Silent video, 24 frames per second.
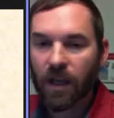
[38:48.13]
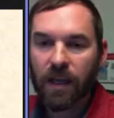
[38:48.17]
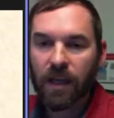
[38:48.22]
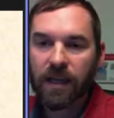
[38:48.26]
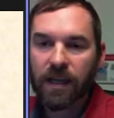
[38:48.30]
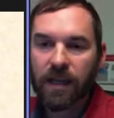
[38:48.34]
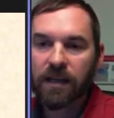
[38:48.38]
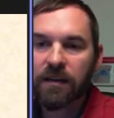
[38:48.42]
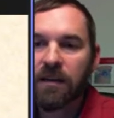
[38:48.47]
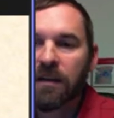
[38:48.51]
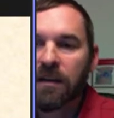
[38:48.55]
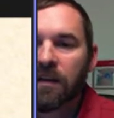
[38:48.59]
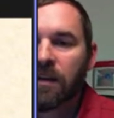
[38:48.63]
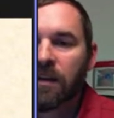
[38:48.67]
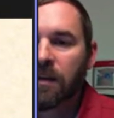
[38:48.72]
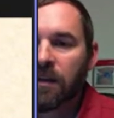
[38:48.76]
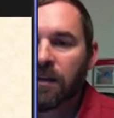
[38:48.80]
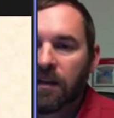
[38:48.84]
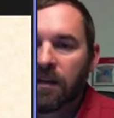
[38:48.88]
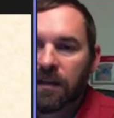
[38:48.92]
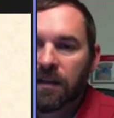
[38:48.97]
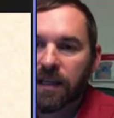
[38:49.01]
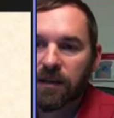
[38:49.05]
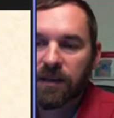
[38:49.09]
And
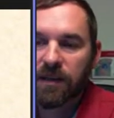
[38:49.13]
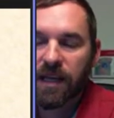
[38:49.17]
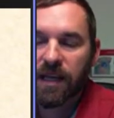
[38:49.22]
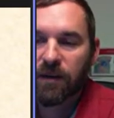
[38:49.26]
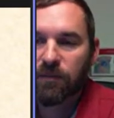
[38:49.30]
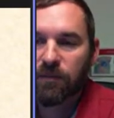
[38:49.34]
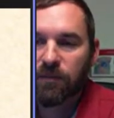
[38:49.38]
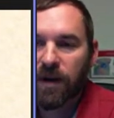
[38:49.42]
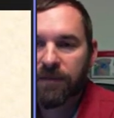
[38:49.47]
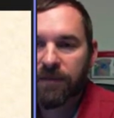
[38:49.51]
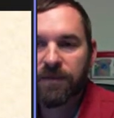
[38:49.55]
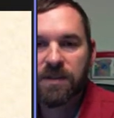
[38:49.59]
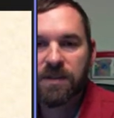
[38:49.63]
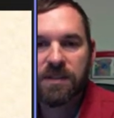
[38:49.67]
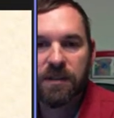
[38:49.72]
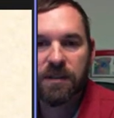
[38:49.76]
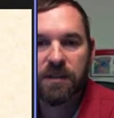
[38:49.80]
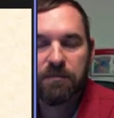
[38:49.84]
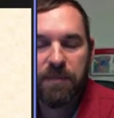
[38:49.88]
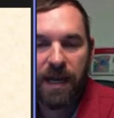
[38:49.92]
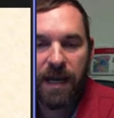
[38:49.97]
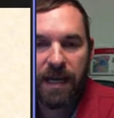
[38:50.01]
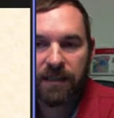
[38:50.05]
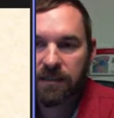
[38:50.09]
again, kind of
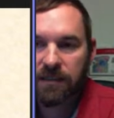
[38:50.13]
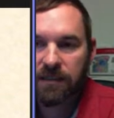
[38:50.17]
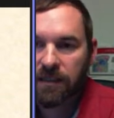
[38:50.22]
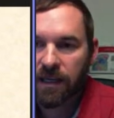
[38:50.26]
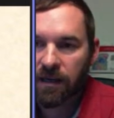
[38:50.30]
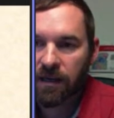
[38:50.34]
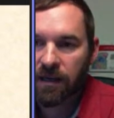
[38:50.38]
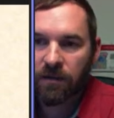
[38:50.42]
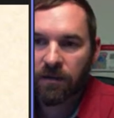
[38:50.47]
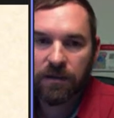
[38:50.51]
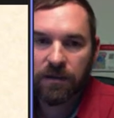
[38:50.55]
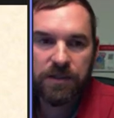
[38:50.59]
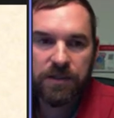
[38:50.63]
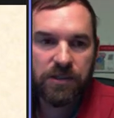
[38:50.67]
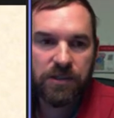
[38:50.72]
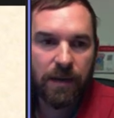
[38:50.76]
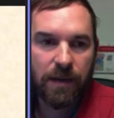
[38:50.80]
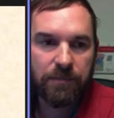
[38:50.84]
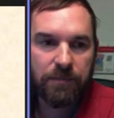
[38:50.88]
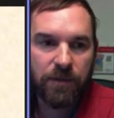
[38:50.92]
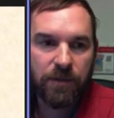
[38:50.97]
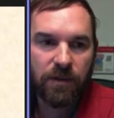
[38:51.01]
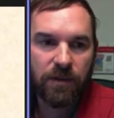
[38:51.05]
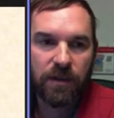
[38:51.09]
referencing back to that Hurley
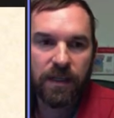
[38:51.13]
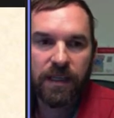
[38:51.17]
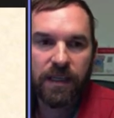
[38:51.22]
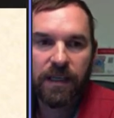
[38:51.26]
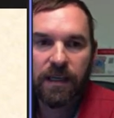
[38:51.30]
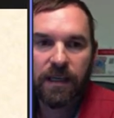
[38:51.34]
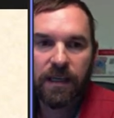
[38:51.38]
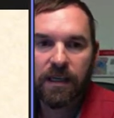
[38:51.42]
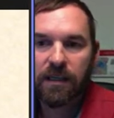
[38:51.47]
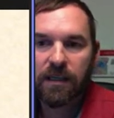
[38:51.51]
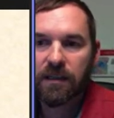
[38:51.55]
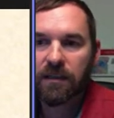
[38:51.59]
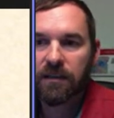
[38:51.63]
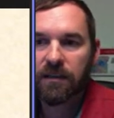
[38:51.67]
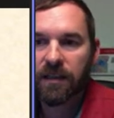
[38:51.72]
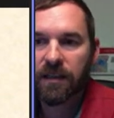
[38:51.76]
chapter again,